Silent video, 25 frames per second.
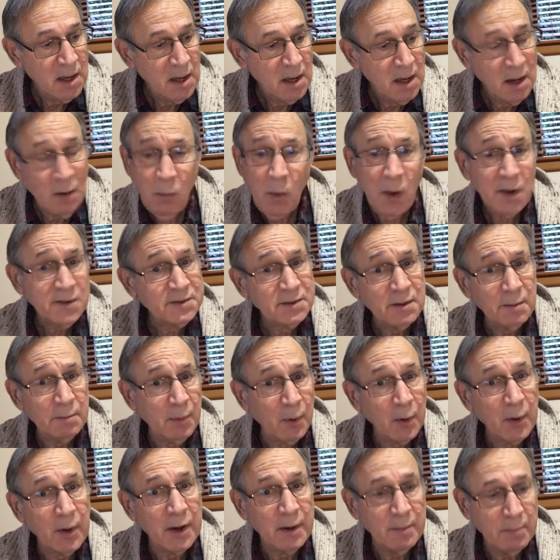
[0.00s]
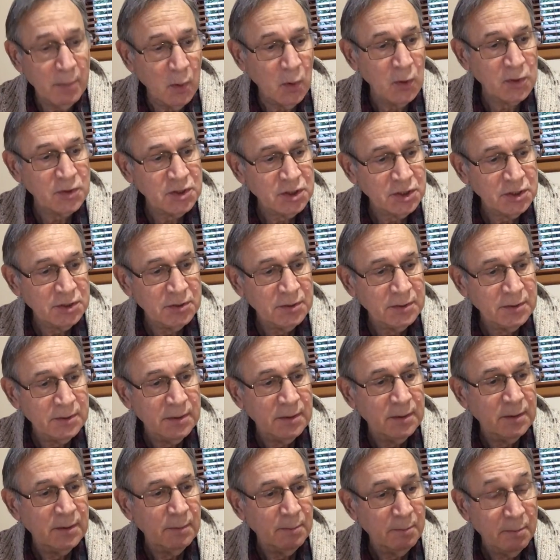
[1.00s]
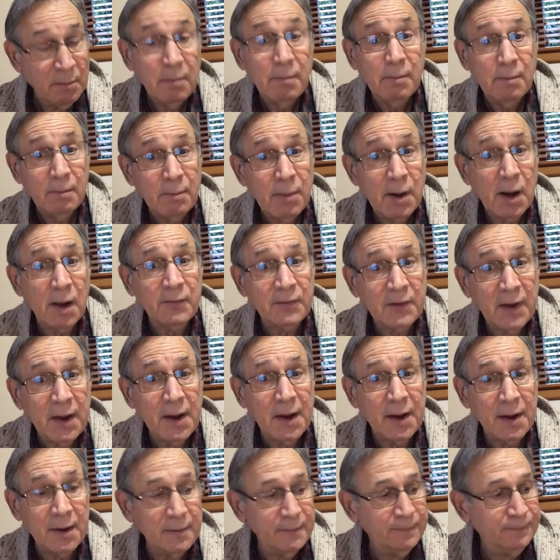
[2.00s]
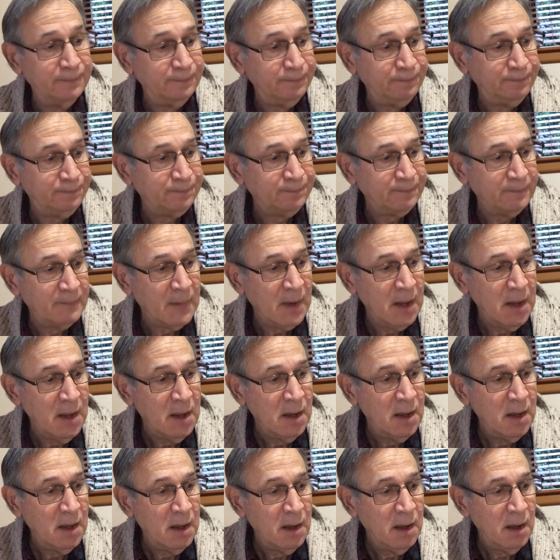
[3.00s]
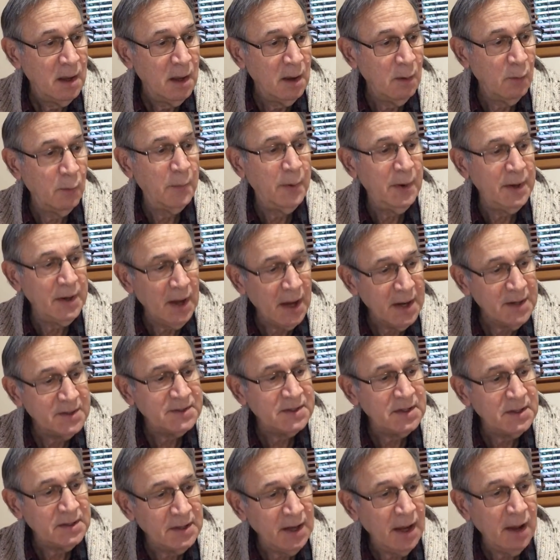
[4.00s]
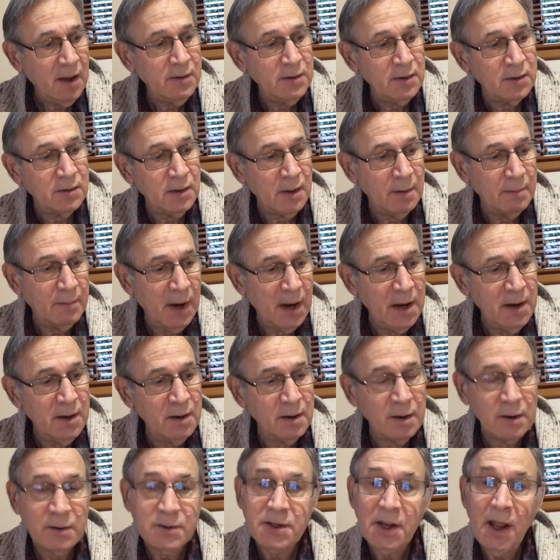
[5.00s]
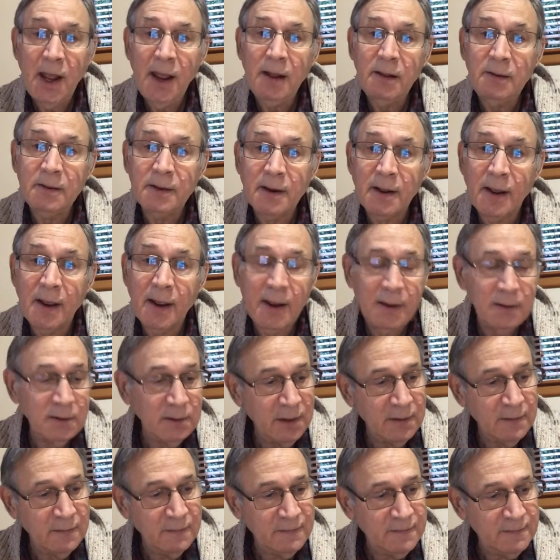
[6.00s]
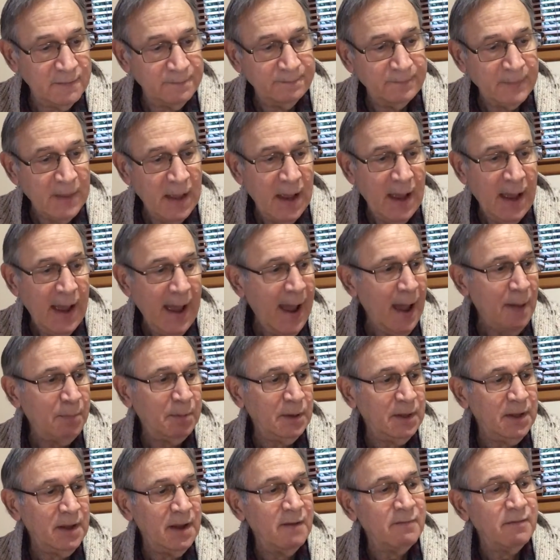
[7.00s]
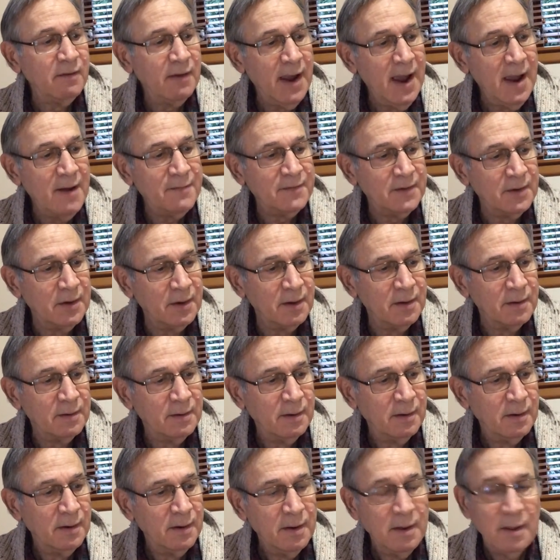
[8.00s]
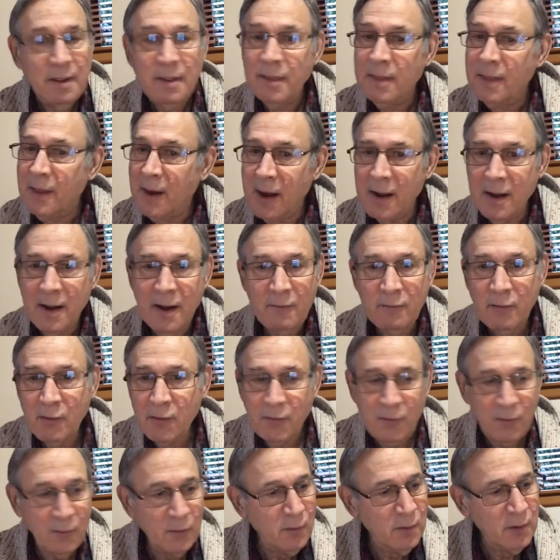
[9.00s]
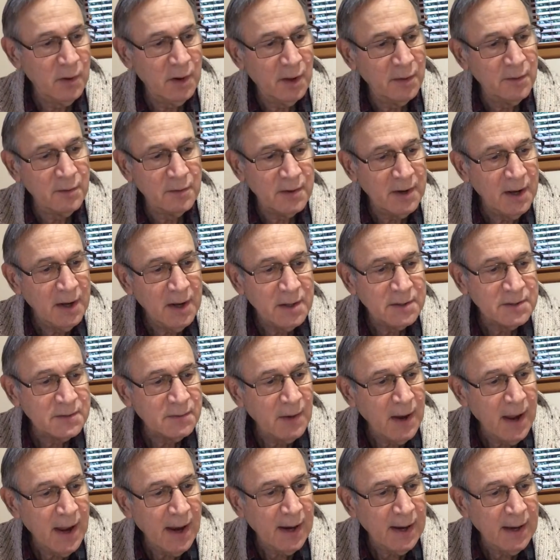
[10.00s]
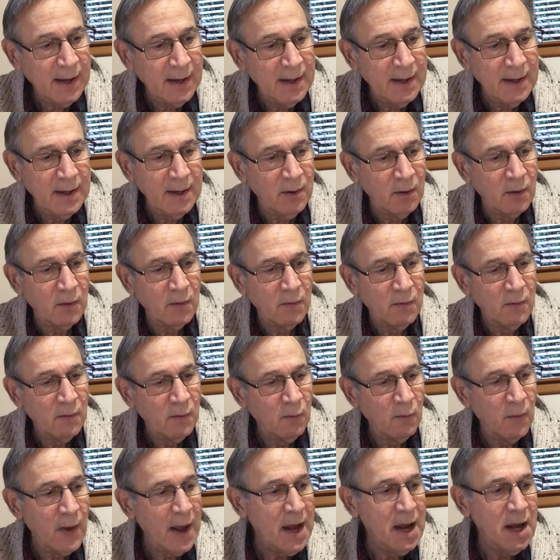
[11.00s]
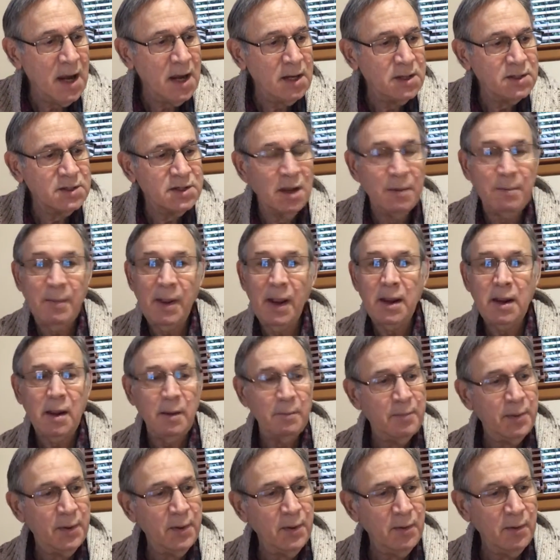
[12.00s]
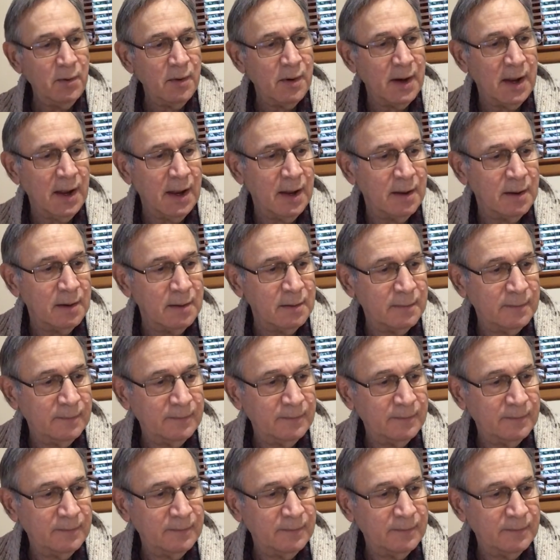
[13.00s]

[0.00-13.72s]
It wasn't a burning bush, but I'll take it. It would be nice to tell you that my inner child and I lived happily ever after, that I never threw another tennis racket or raged at my computer again.